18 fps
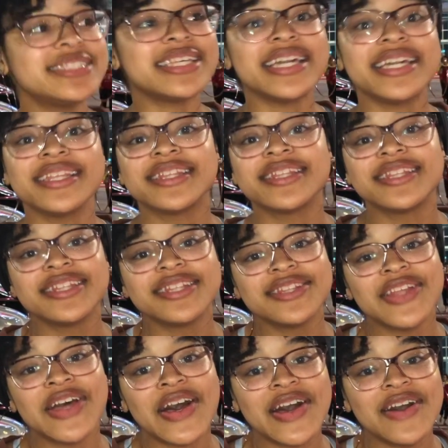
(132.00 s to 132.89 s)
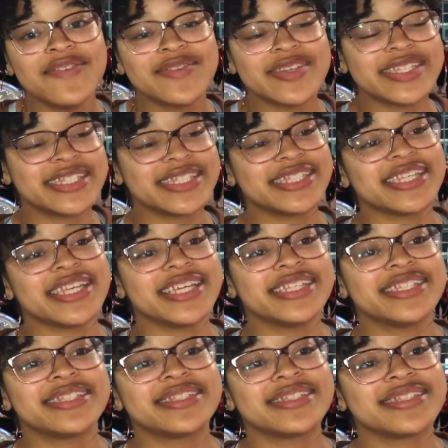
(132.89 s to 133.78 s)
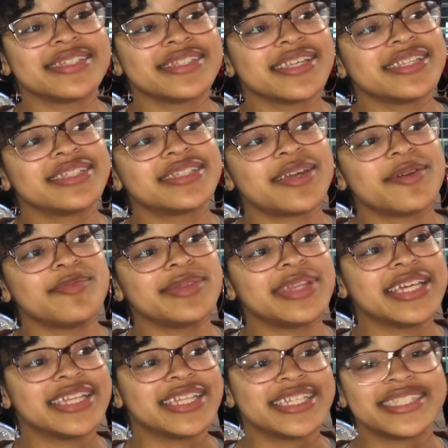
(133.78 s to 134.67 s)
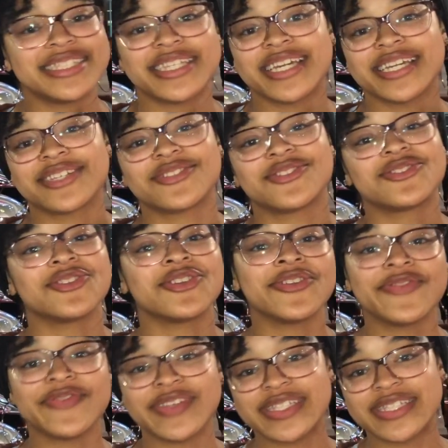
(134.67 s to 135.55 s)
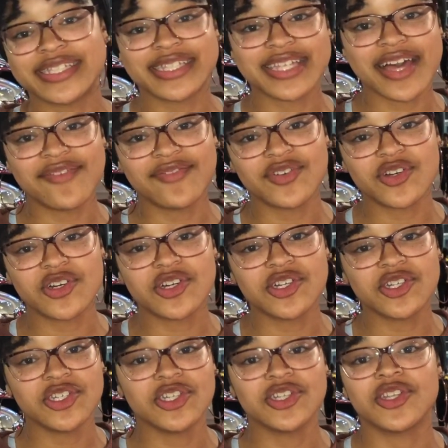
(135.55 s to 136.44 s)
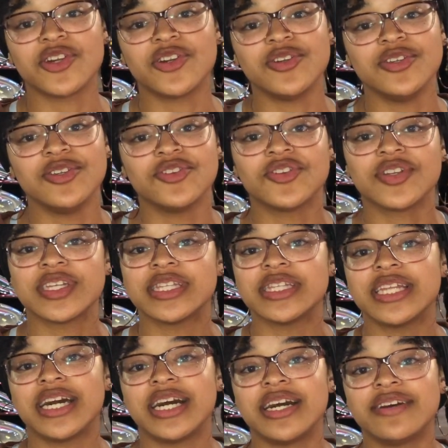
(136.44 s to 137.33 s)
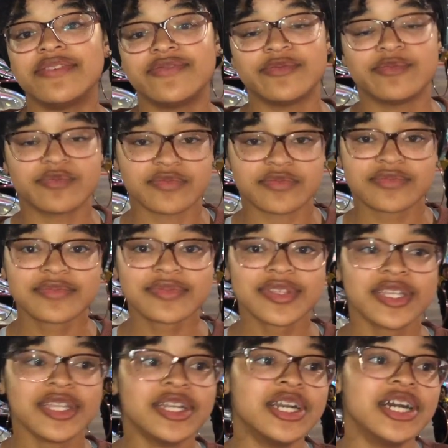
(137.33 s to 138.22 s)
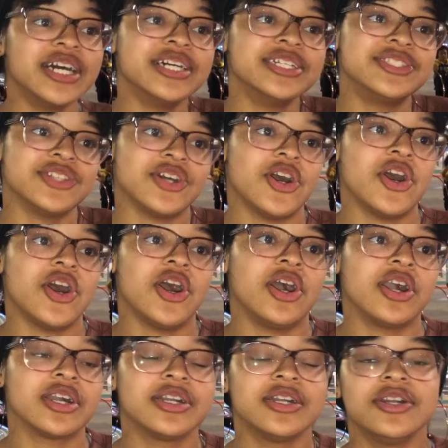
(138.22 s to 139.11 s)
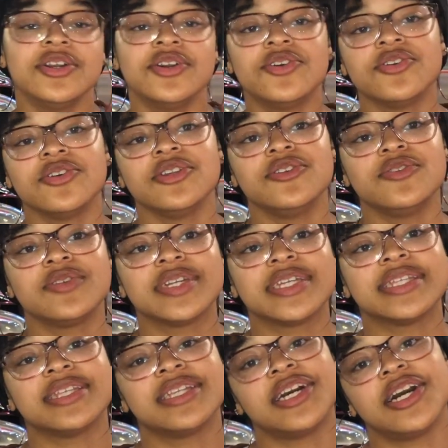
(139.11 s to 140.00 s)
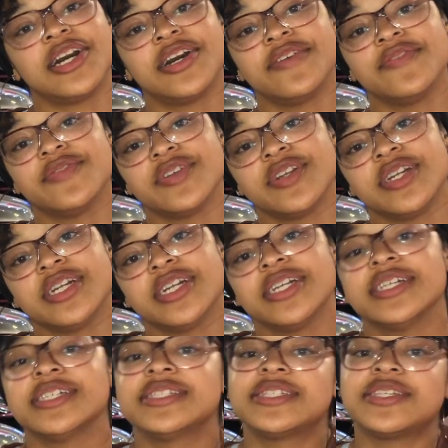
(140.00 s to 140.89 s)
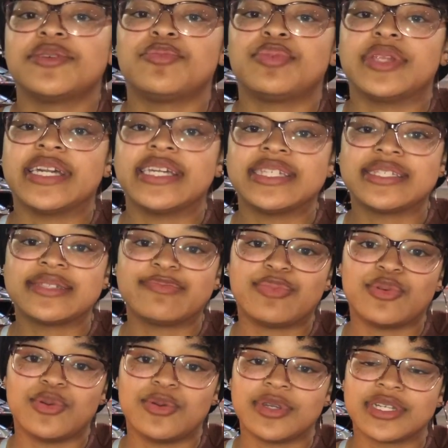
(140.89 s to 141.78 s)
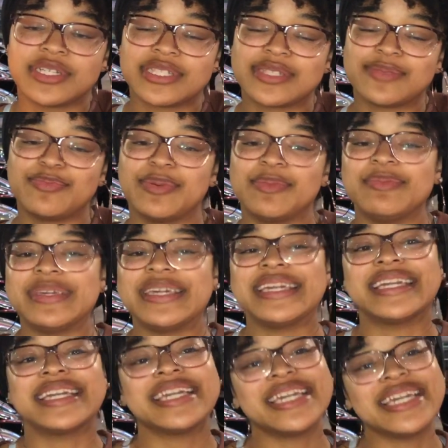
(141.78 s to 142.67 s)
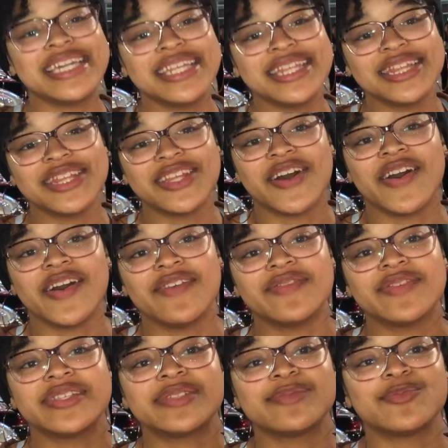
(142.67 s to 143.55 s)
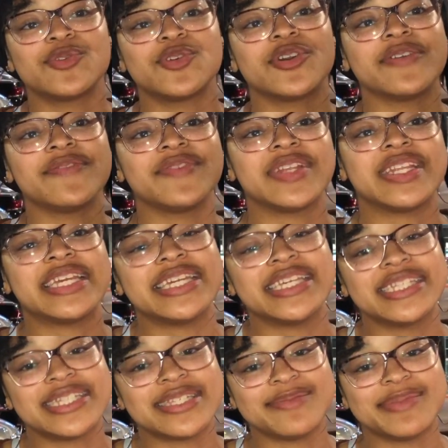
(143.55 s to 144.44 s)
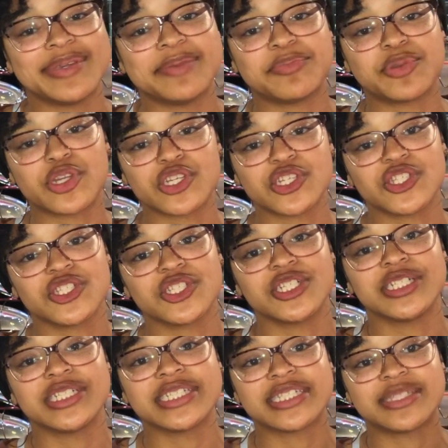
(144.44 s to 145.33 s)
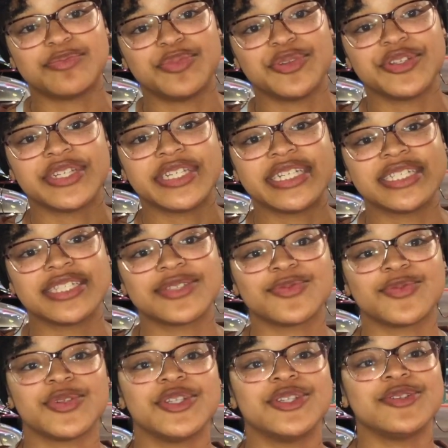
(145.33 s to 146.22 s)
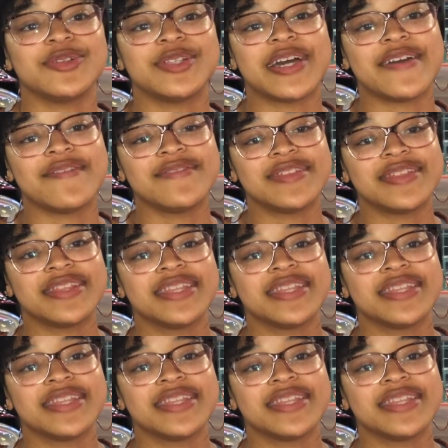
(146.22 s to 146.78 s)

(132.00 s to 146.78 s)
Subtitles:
say love is something that's like surface level. You know, you can love a dog, or you can love to play sports, but being in love is more of an intimate, personal experience where you love